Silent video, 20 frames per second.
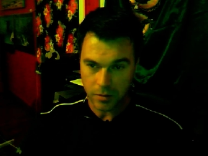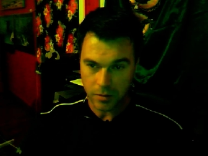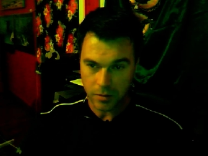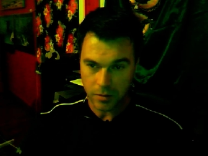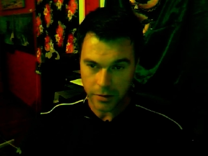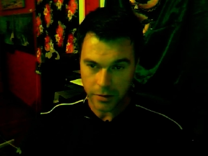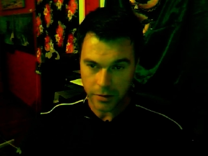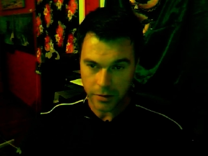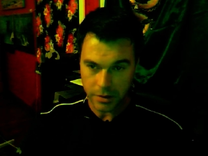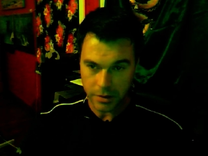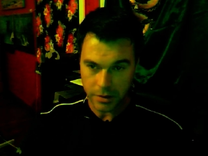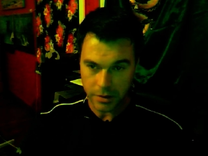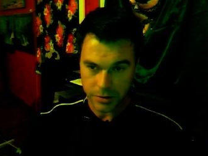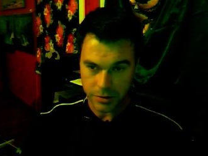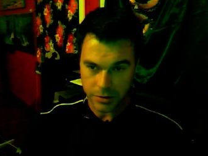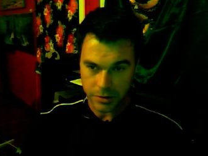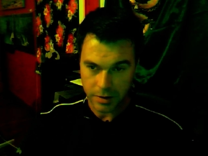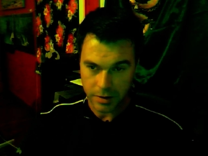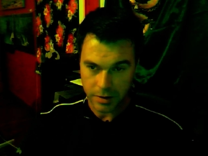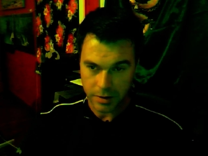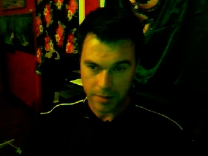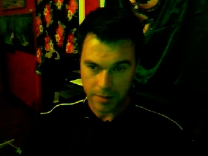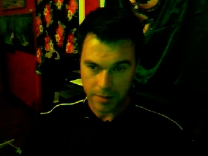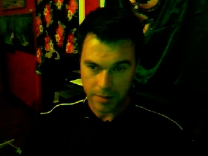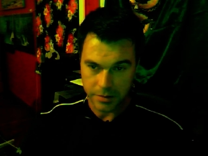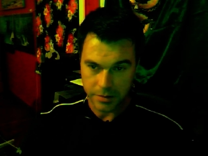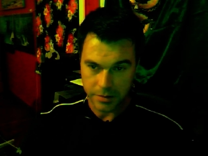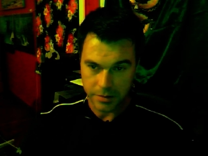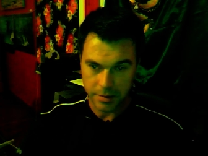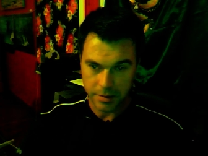very interesting
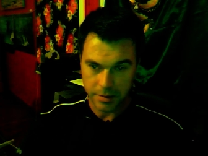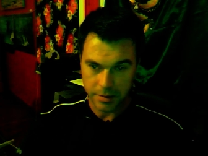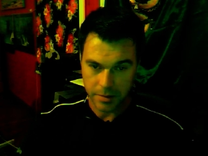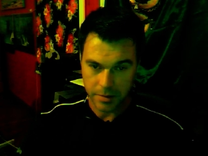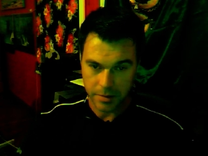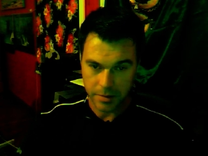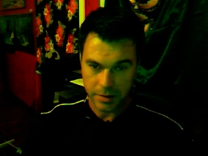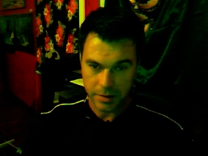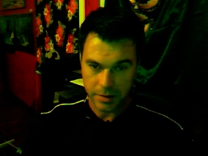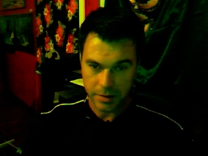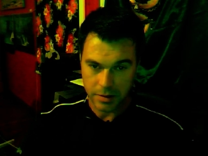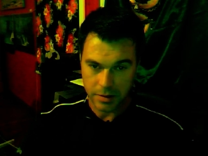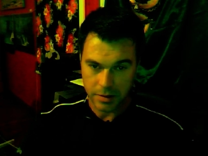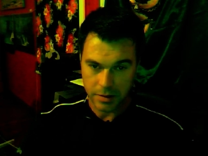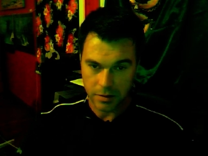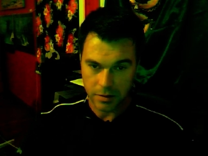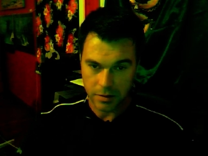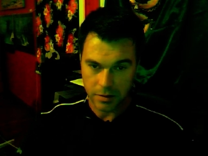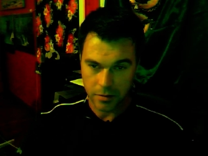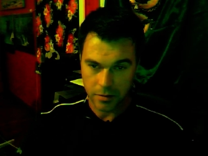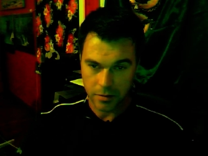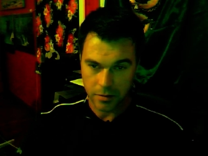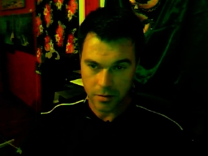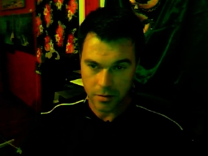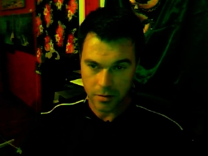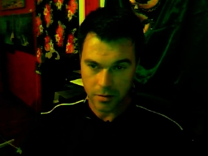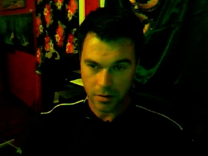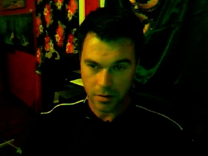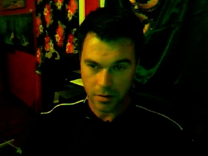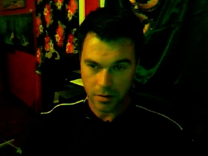happens. It appears that the
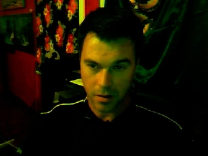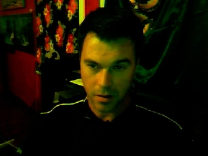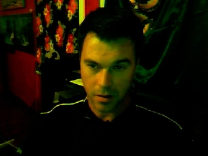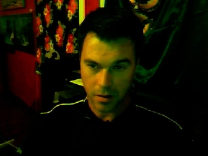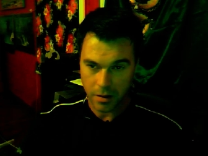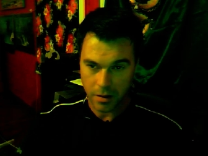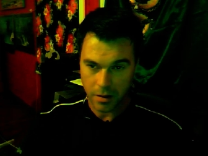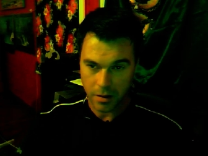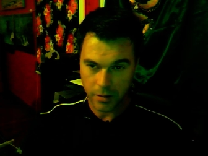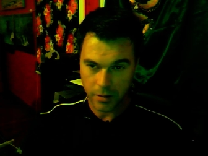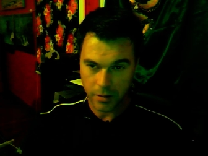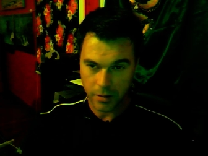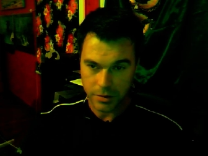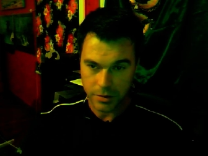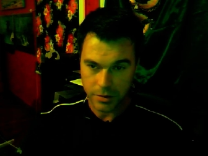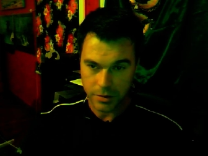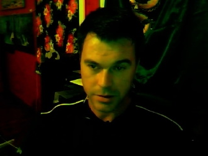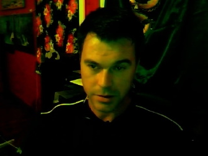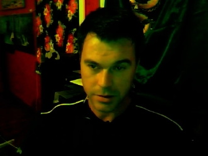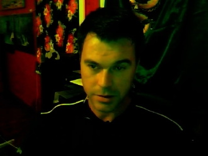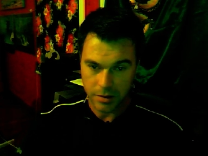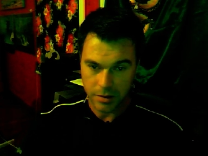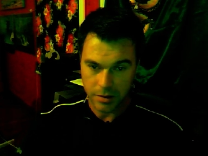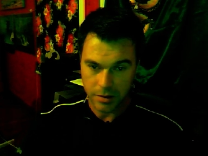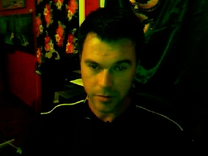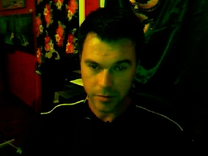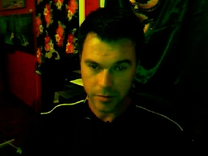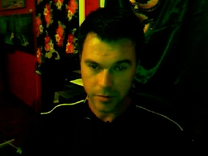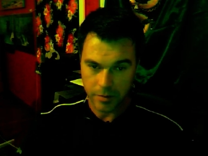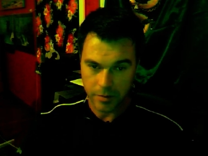third eye, which is a type
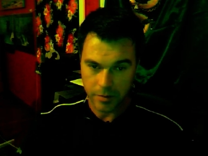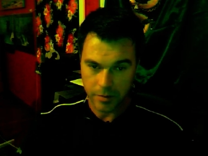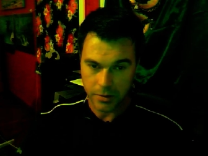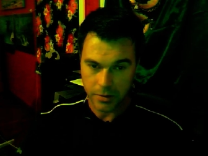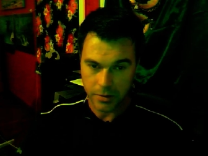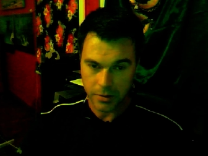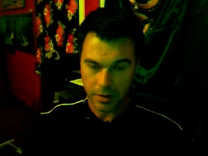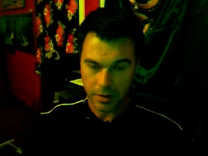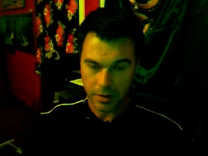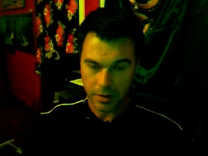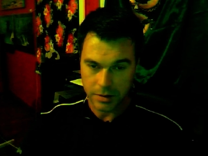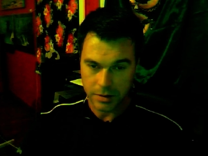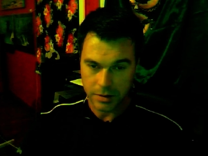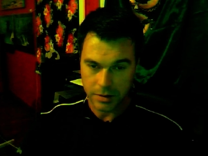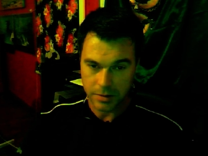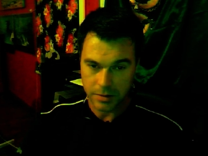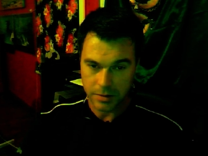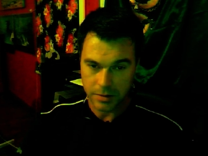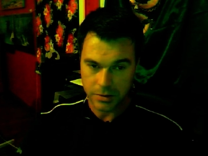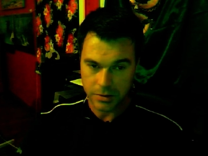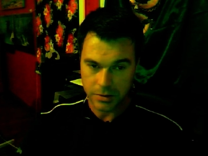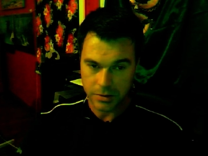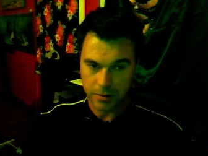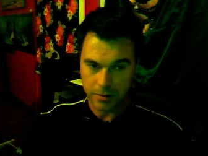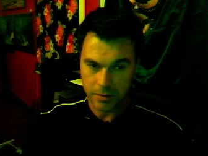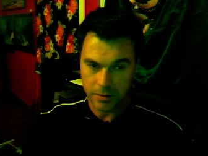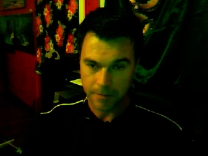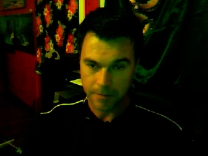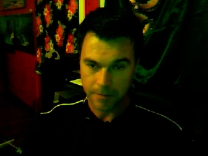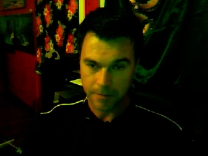of optical lens, seems to
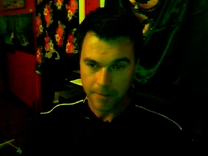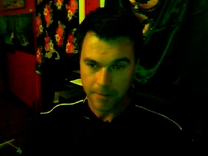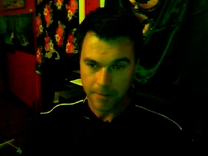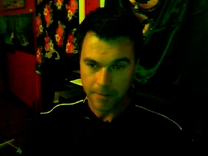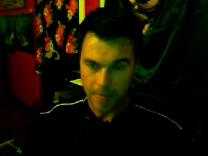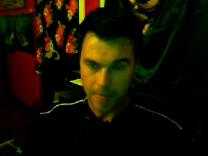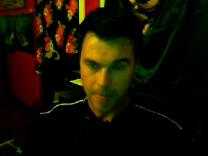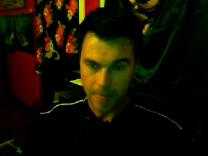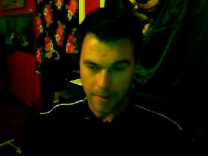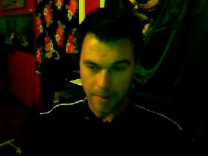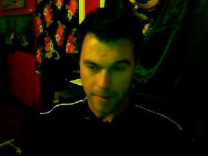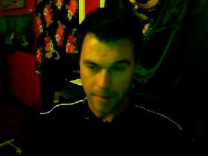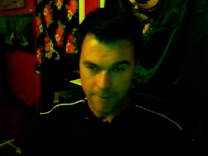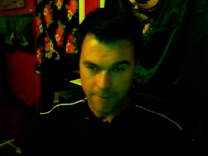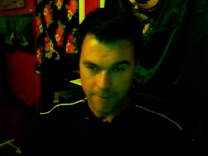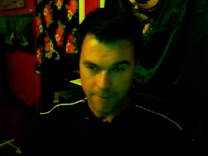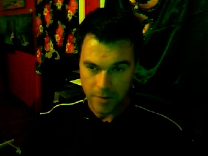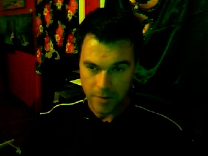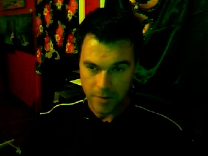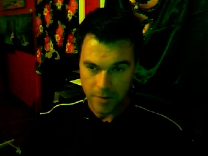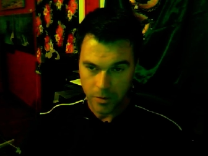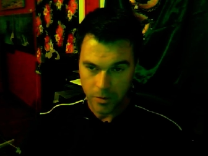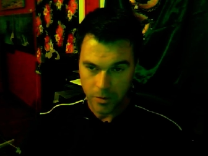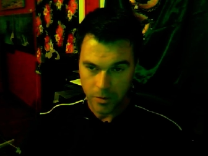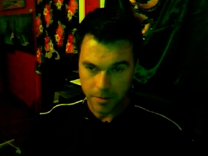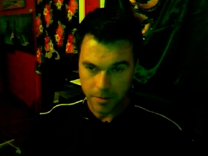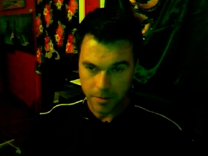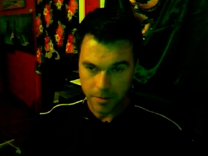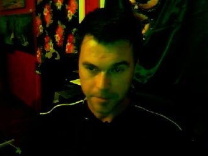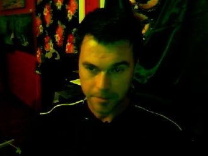open.
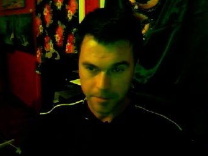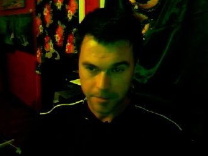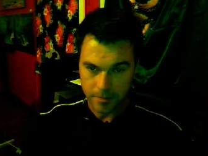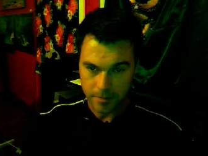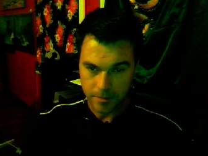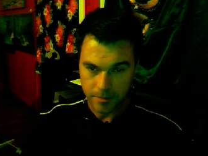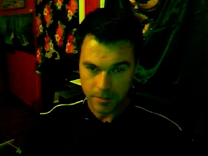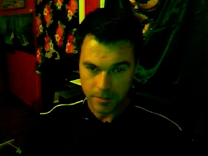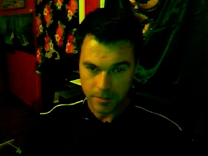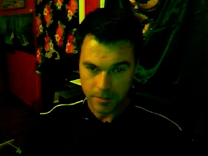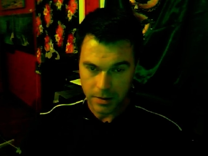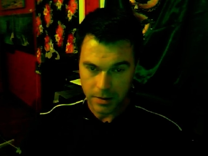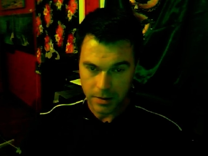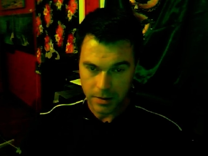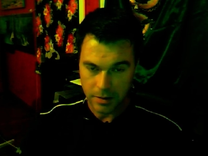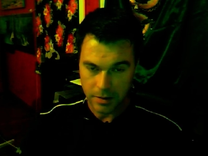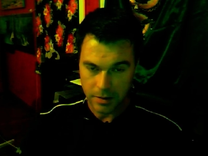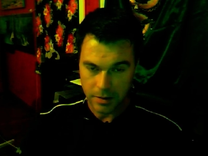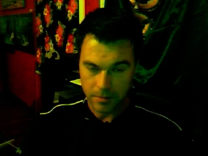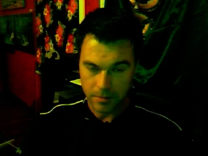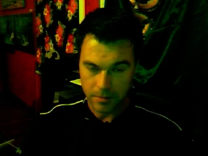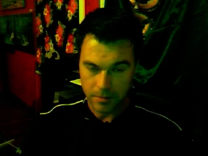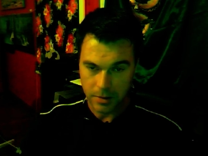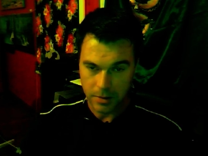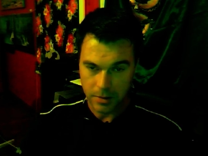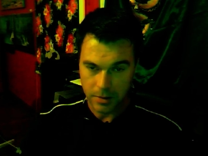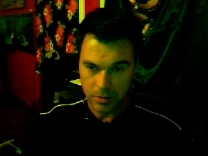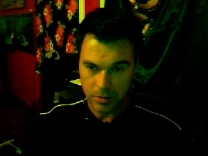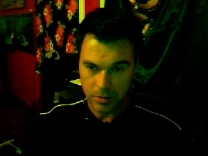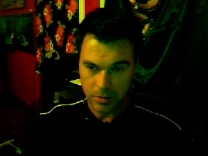And um,
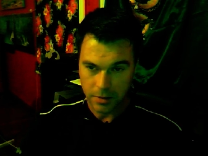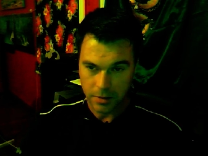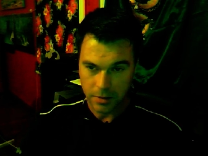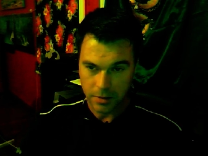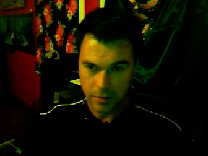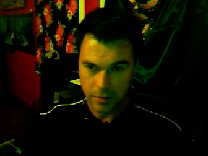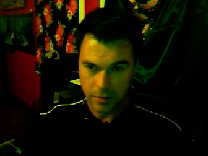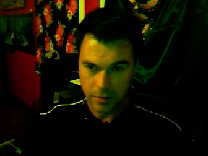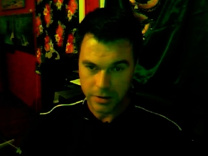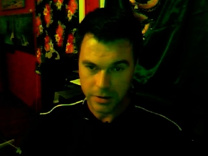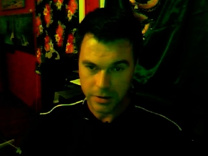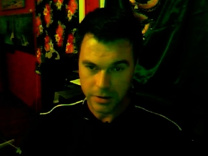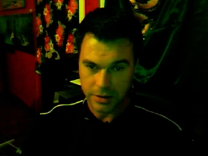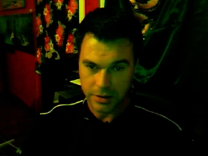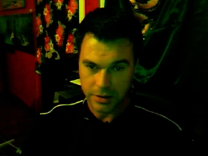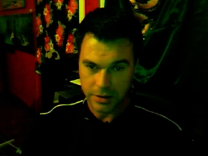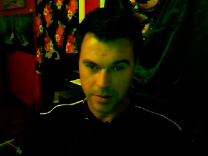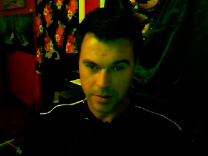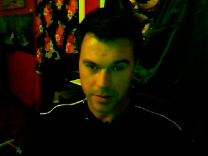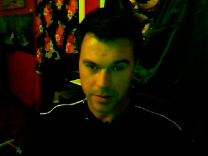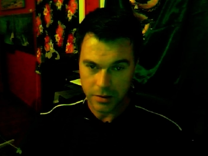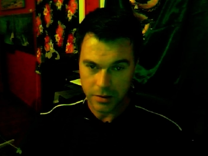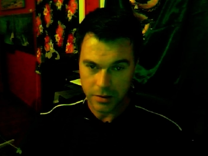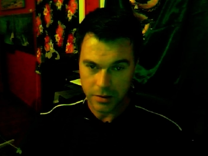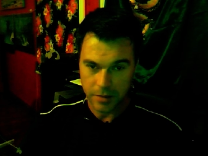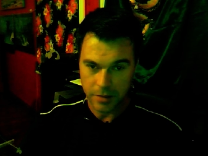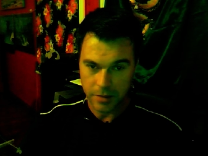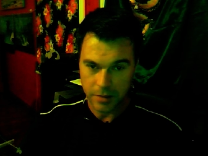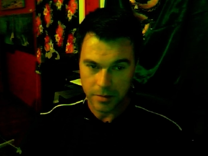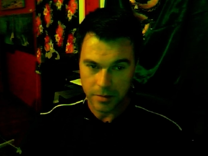I'll cover this in some other
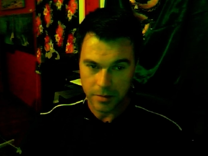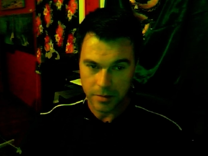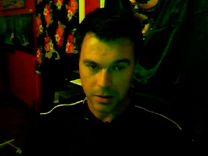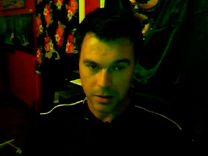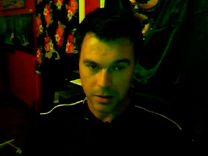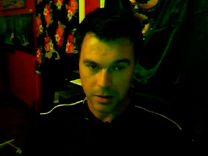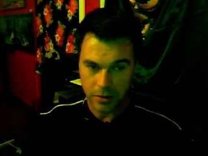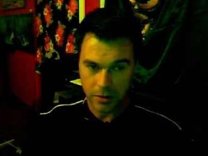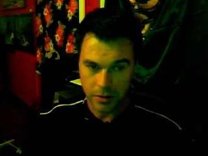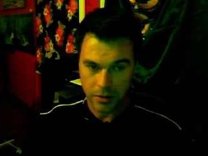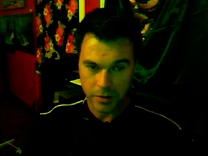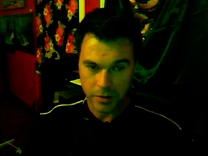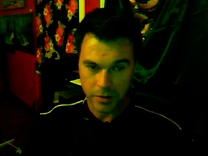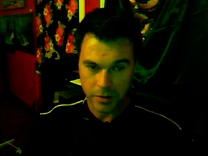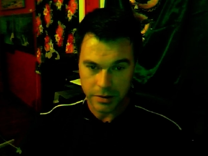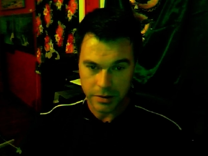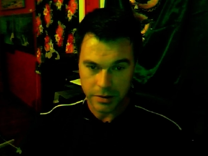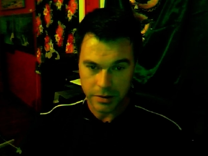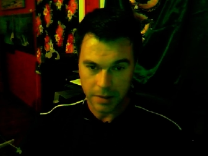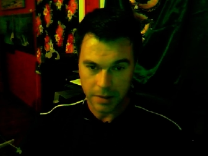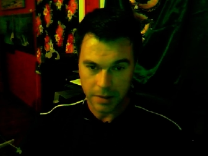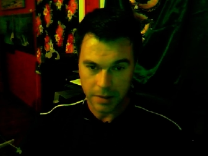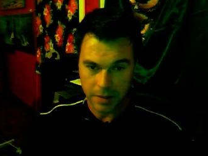chapter, but I'll go on to say.